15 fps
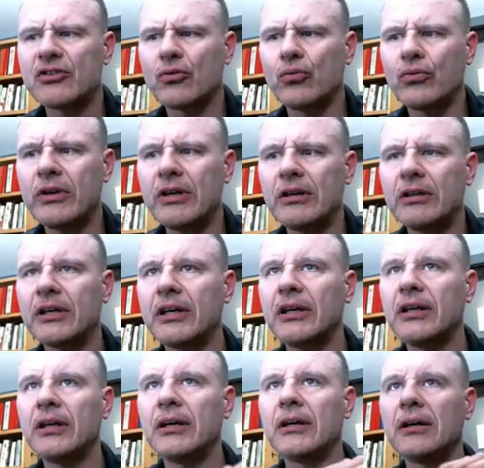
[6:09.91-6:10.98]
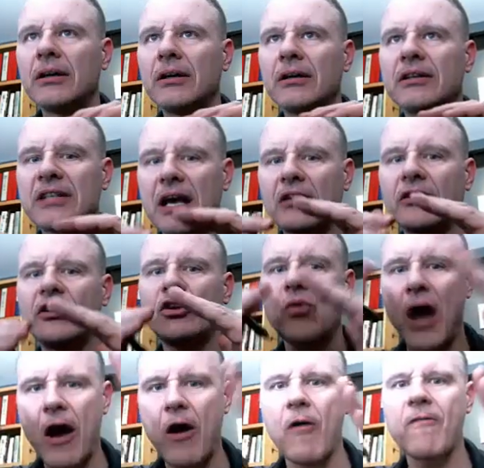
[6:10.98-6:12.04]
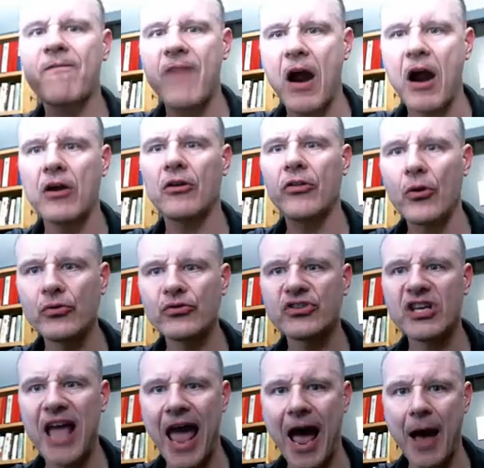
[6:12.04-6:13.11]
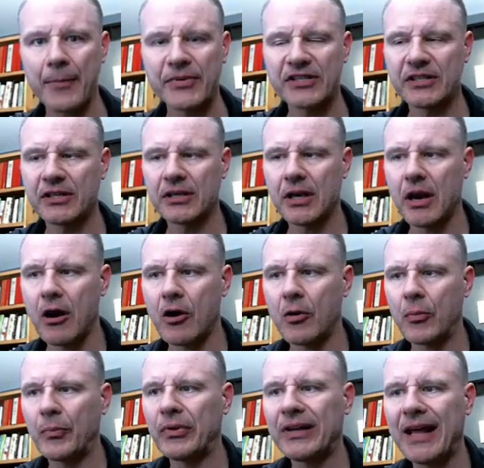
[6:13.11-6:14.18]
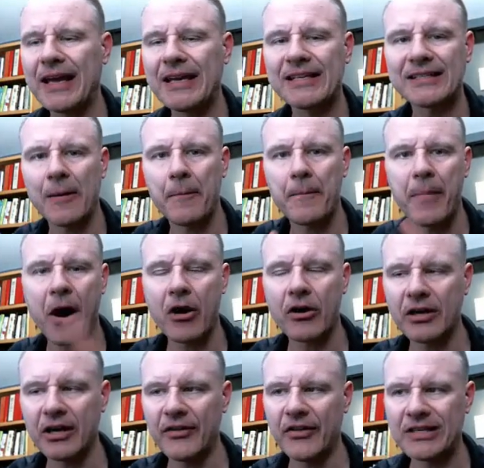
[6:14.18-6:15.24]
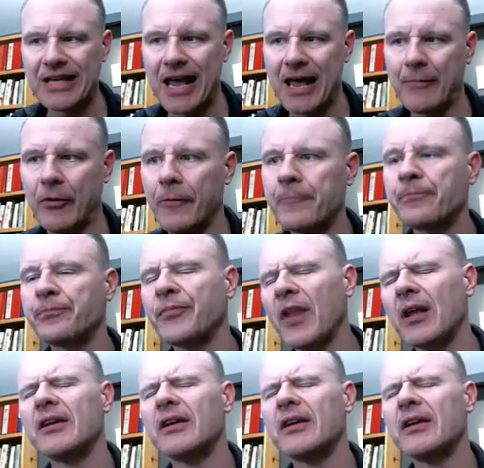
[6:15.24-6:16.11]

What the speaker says: is really telling you how far those gaps are placed apart in the table.